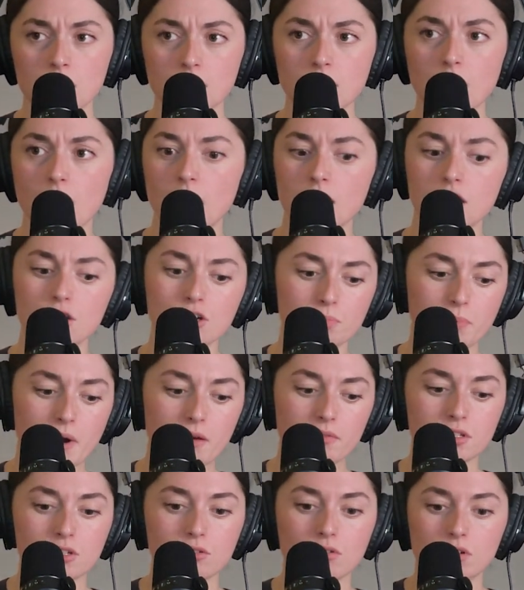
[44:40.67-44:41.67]
Yeah, and you're
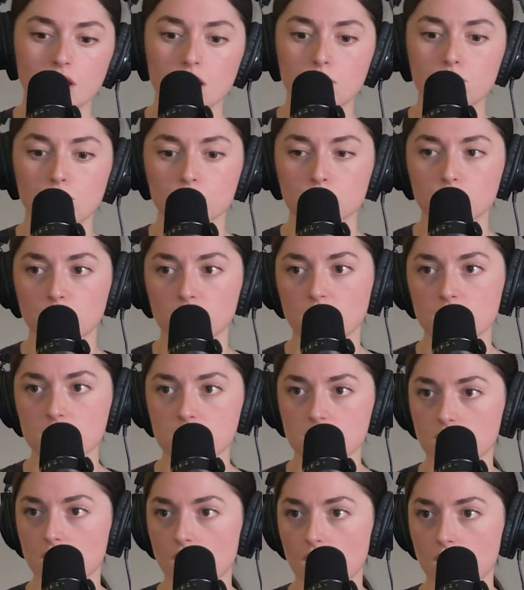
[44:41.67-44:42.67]
probably doing like multiple legs
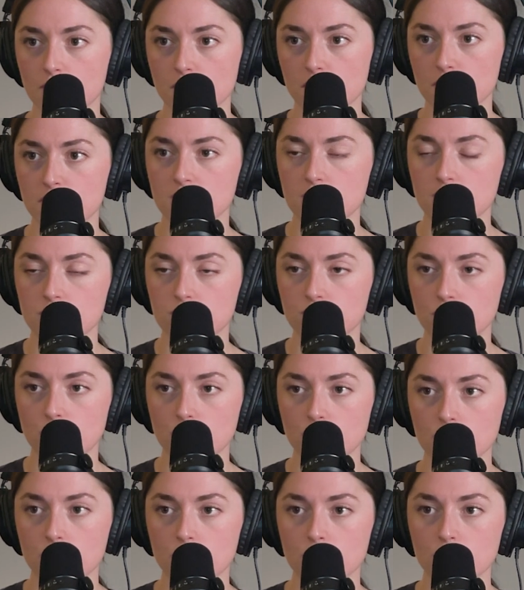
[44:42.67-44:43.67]
a day, maybe
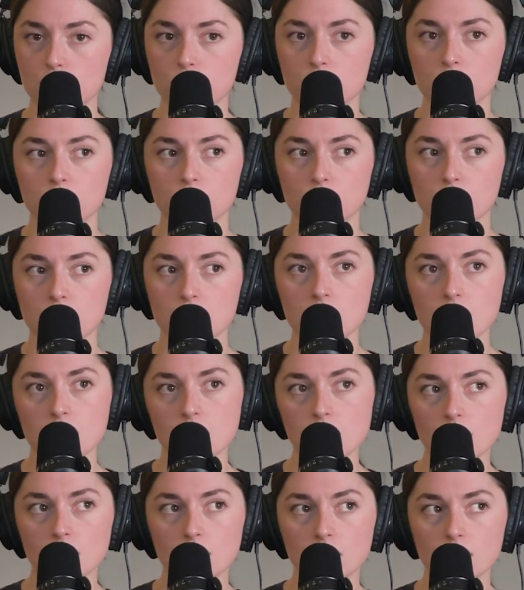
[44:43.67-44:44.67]

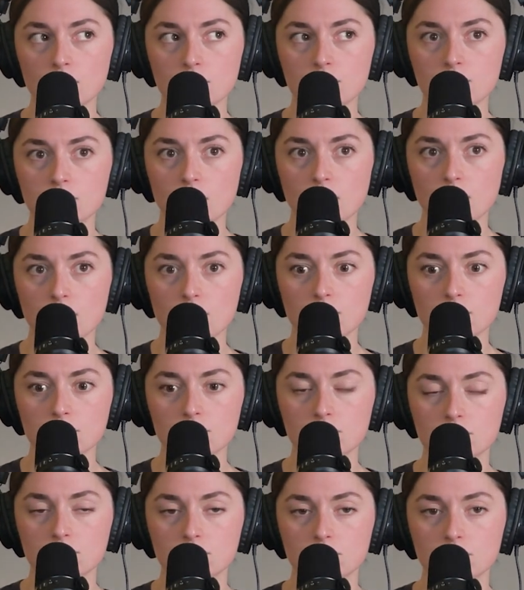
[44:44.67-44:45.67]
3 or so.
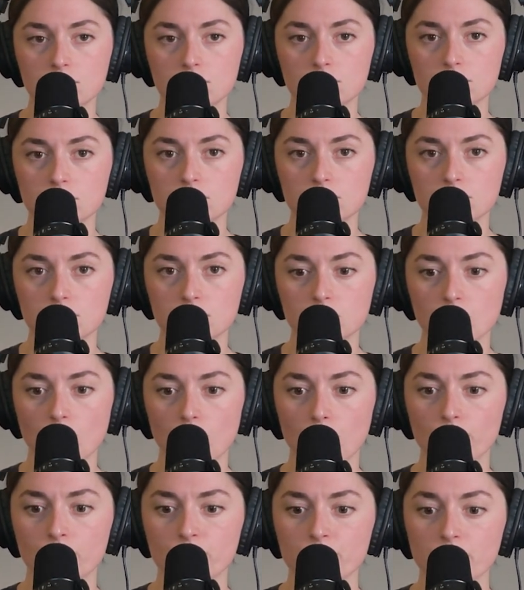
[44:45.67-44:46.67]

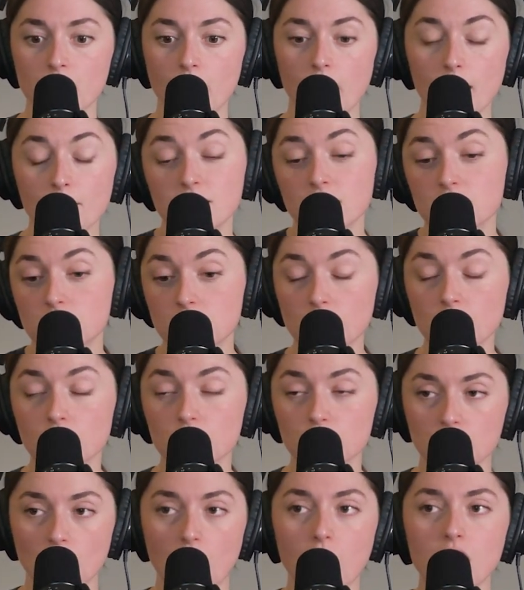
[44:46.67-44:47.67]
So, I mean, it's still
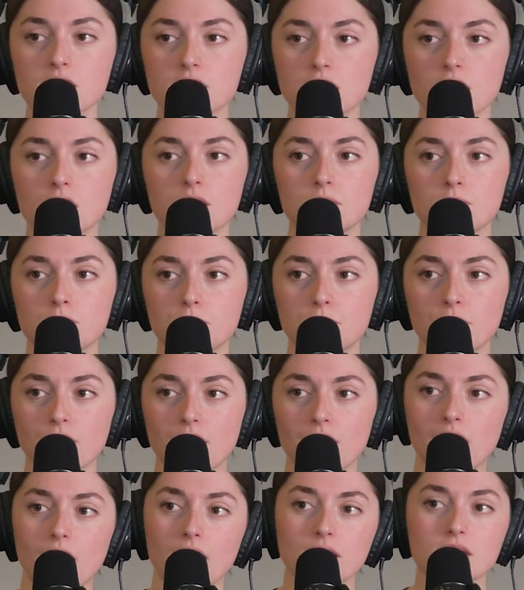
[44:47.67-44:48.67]
exhausting,
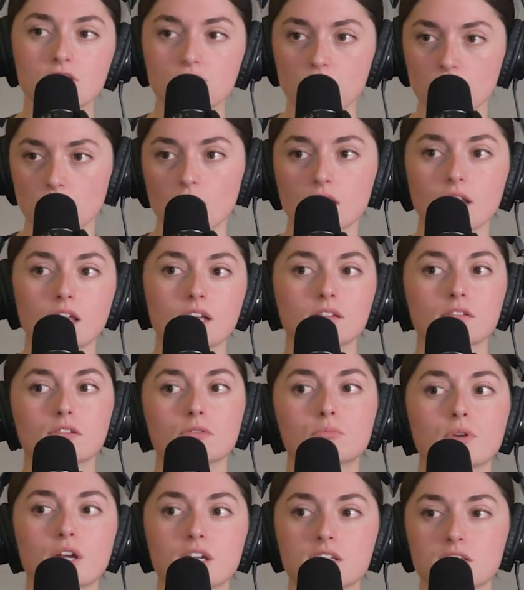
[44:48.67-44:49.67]
but at least you get like little
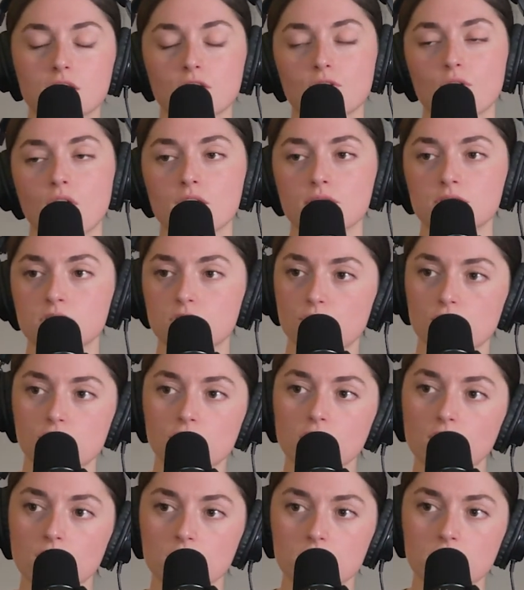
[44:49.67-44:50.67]
breaks to go on and stretch
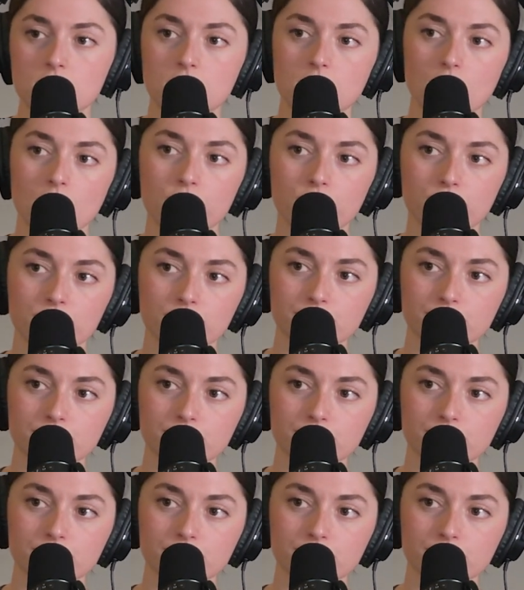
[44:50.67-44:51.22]
your legs and stuff.